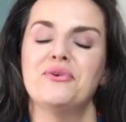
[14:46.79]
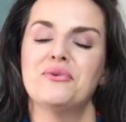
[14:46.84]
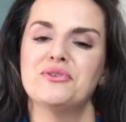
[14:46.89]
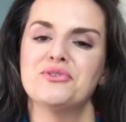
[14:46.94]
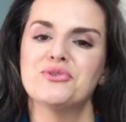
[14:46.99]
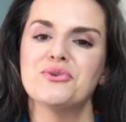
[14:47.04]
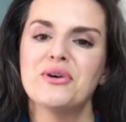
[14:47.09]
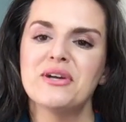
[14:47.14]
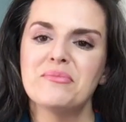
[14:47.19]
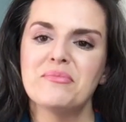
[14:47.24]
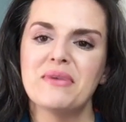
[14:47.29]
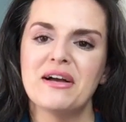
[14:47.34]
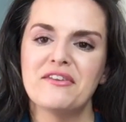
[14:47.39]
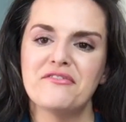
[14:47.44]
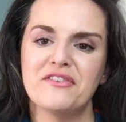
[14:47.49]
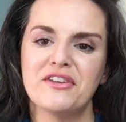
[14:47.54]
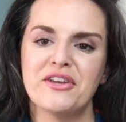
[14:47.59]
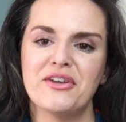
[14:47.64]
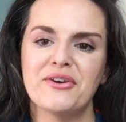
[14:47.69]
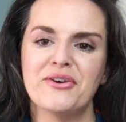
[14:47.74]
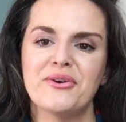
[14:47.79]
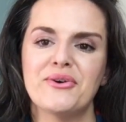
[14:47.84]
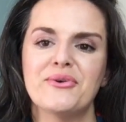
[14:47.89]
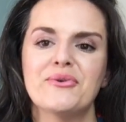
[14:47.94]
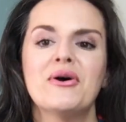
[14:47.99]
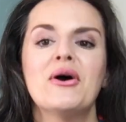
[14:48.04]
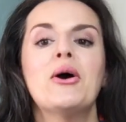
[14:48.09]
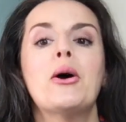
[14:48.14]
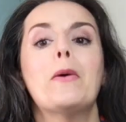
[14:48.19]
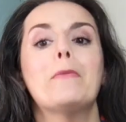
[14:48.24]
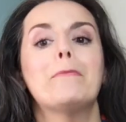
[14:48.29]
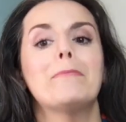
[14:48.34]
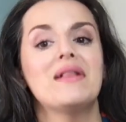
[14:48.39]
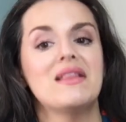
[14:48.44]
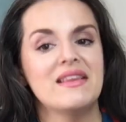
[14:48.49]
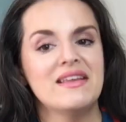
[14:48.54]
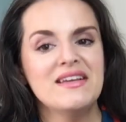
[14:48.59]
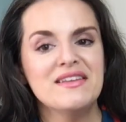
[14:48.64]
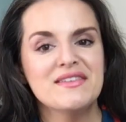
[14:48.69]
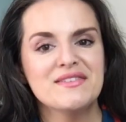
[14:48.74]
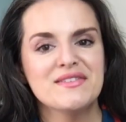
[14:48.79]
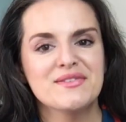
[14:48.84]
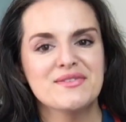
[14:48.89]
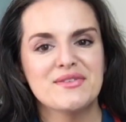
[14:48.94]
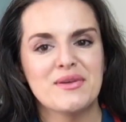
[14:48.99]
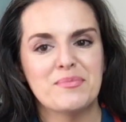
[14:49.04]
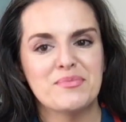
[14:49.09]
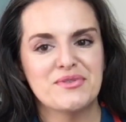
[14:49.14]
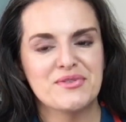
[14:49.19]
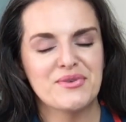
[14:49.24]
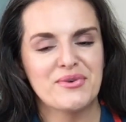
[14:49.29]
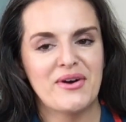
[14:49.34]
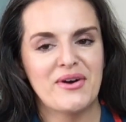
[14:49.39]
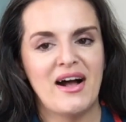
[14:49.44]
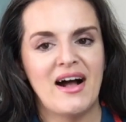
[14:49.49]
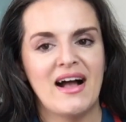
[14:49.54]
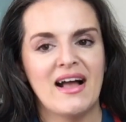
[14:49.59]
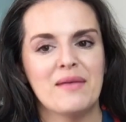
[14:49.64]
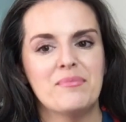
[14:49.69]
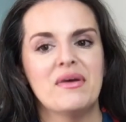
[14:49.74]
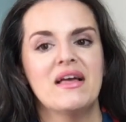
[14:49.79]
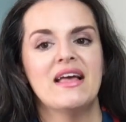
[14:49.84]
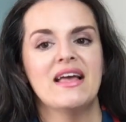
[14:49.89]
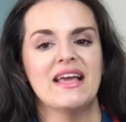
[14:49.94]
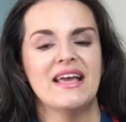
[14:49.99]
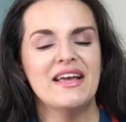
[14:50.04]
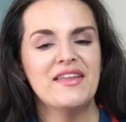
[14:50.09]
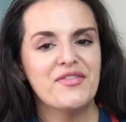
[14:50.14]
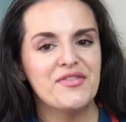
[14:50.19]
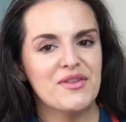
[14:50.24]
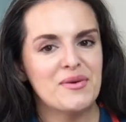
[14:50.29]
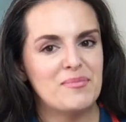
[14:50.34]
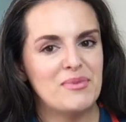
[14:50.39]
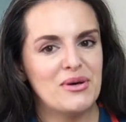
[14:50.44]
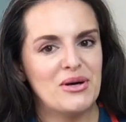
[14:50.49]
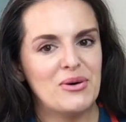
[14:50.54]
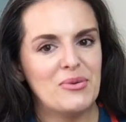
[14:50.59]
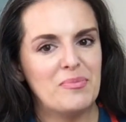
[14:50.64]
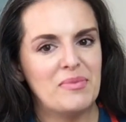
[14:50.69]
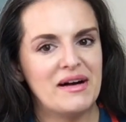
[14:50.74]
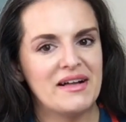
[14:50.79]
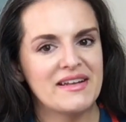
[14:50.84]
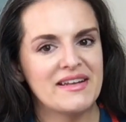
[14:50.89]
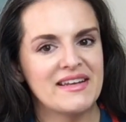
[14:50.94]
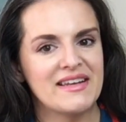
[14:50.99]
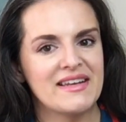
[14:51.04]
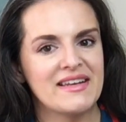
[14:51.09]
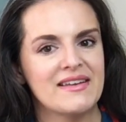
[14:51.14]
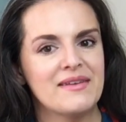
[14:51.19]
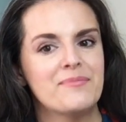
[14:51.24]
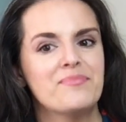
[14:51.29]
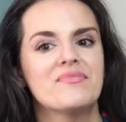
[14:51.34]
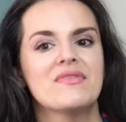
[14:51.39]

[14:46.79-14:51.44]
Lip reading: you enjoyed my video, please subscribe, hit the bell button,